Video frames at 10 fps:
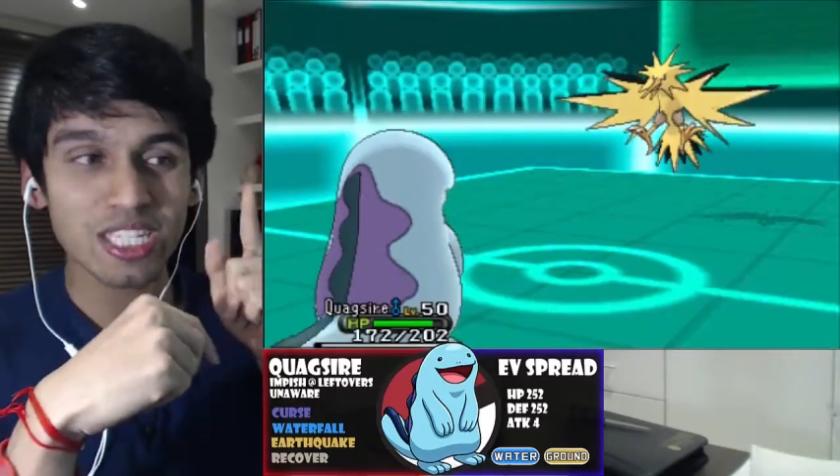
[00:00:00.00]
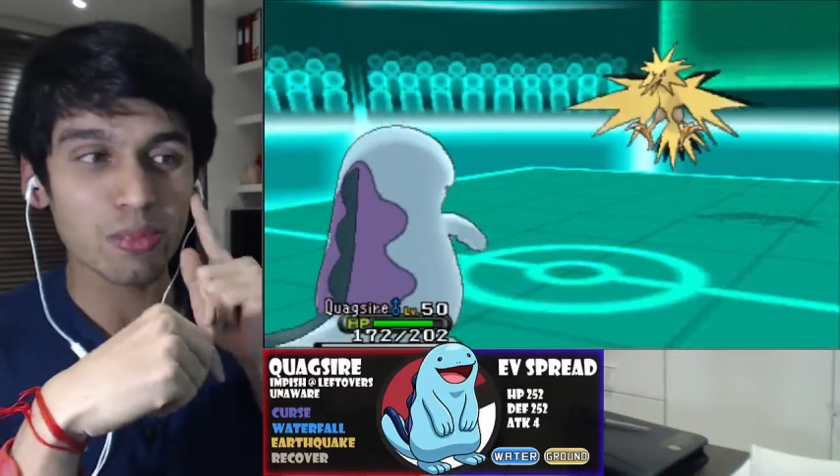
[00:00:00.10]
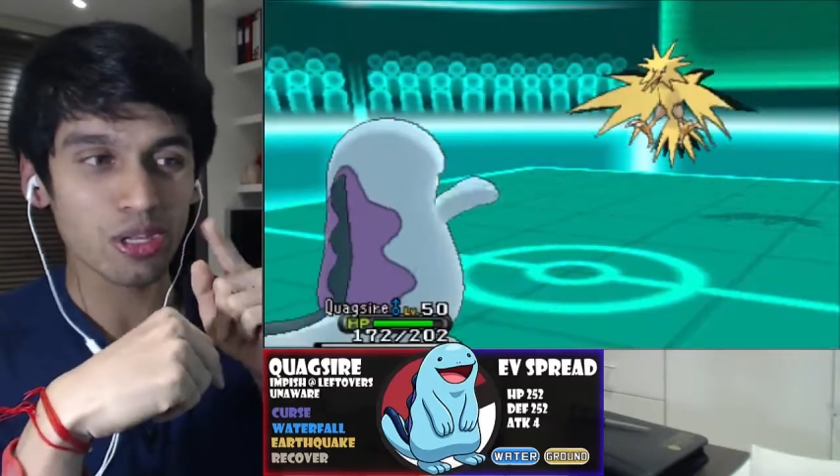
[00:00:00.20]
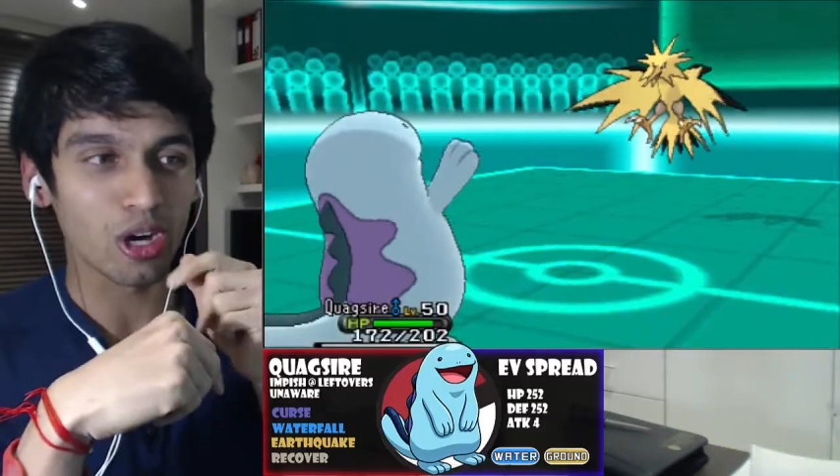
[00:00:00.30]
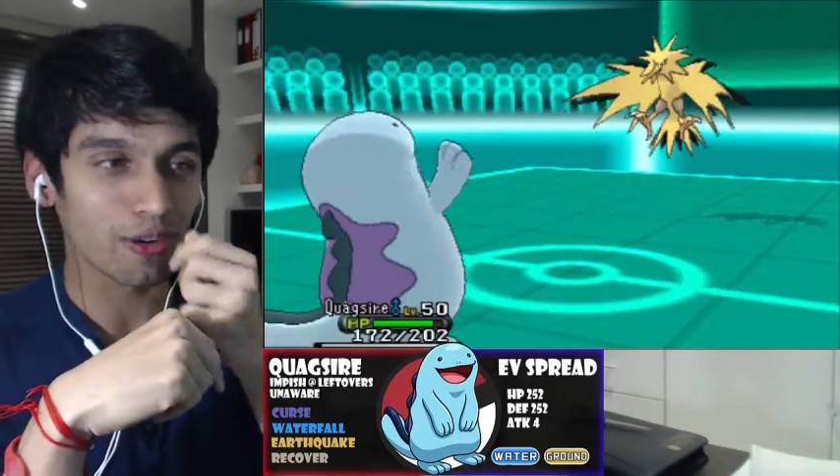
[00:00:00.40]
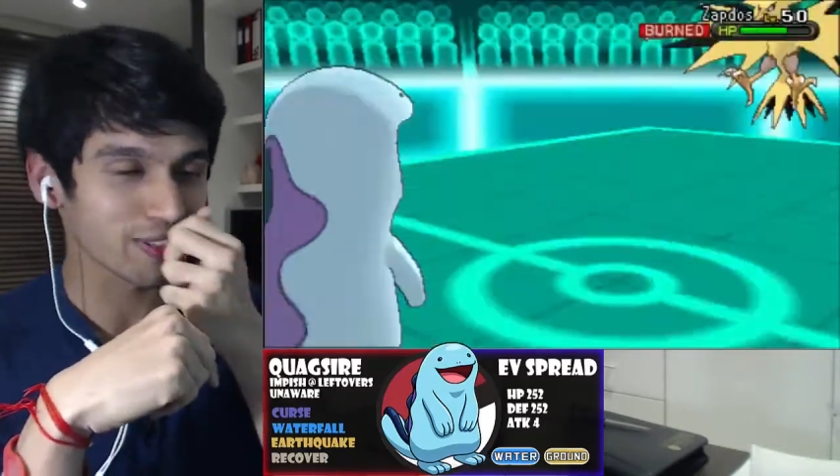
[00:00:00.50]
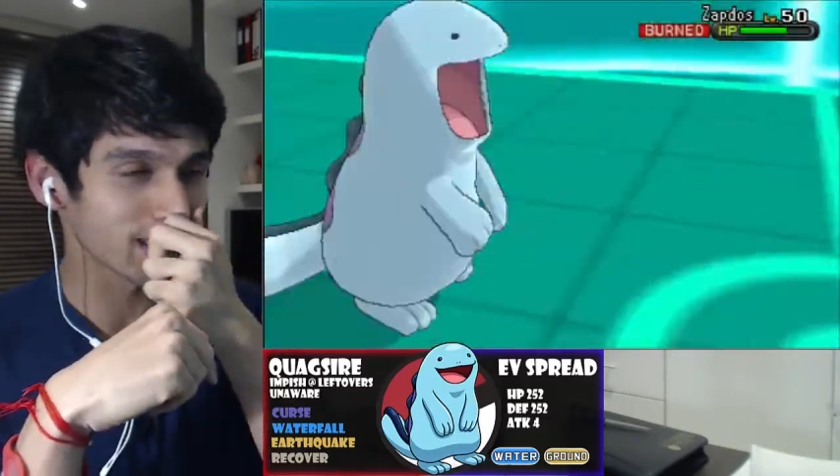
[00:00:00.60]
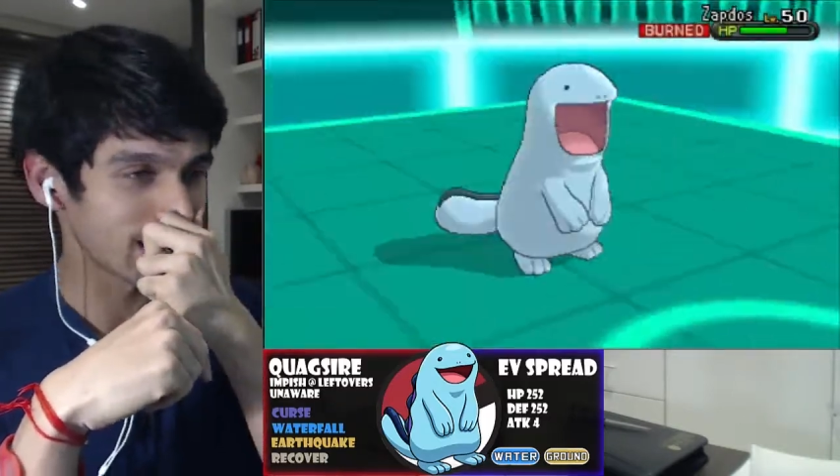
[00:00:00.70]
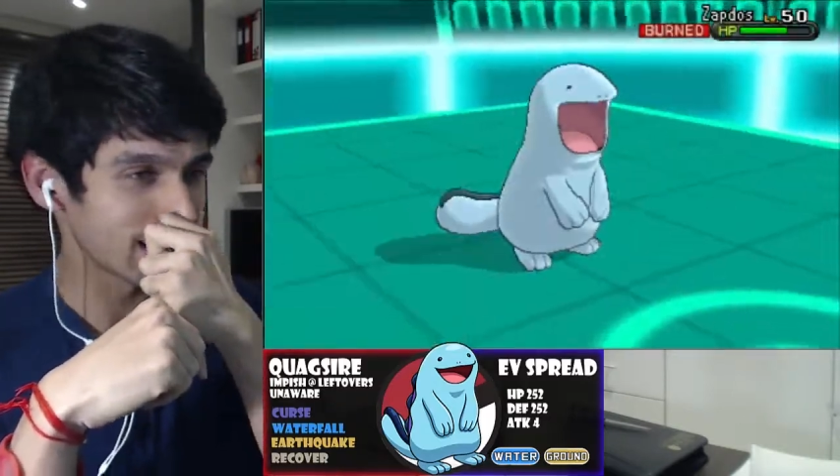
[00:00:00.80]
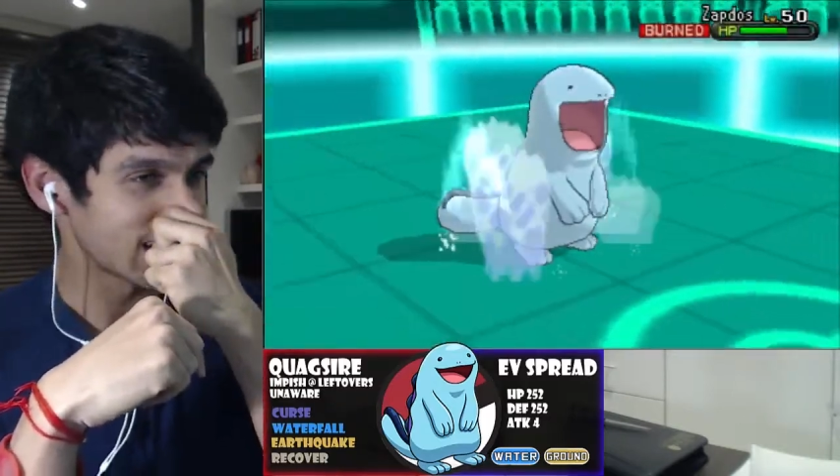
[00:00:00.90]
him on the off
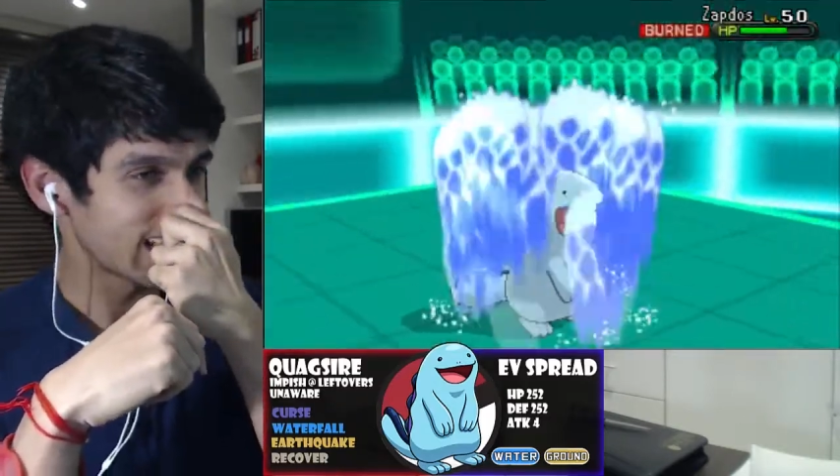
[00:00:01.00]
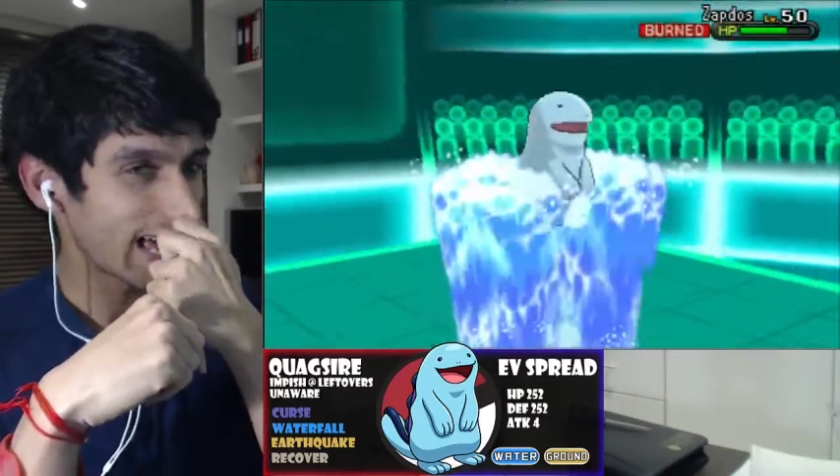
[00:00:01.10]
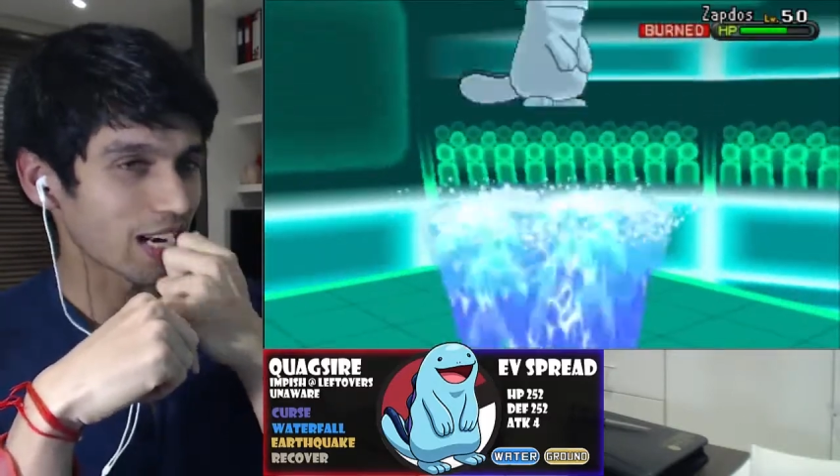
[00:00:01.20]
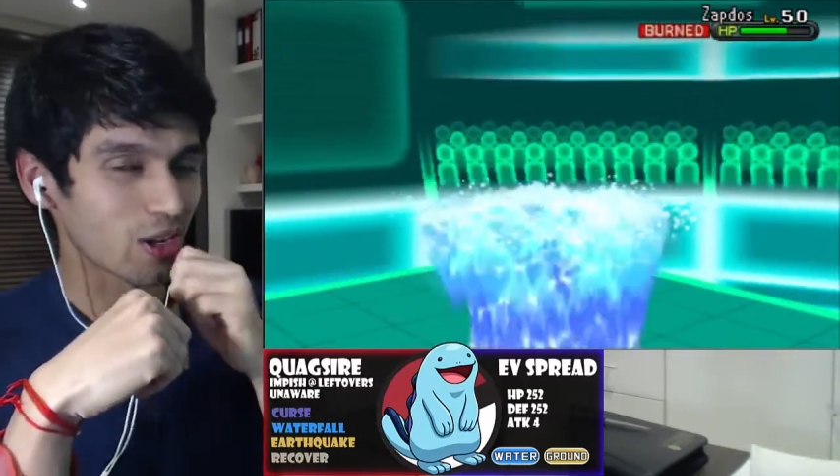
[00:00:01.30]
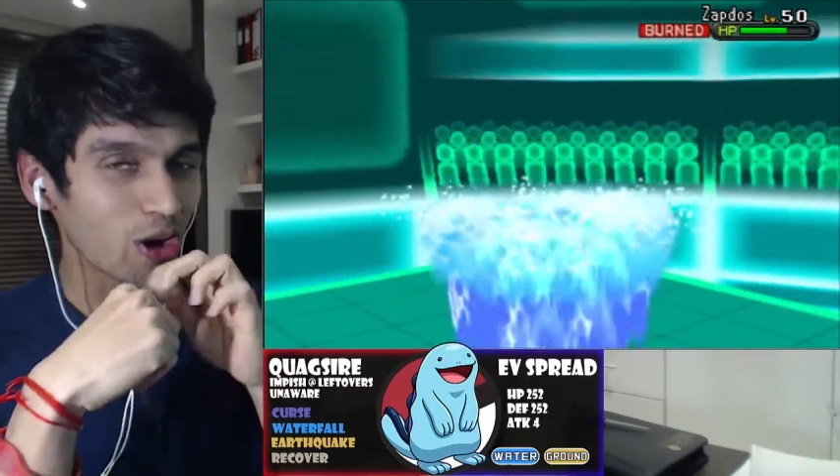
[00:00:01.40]
turn and go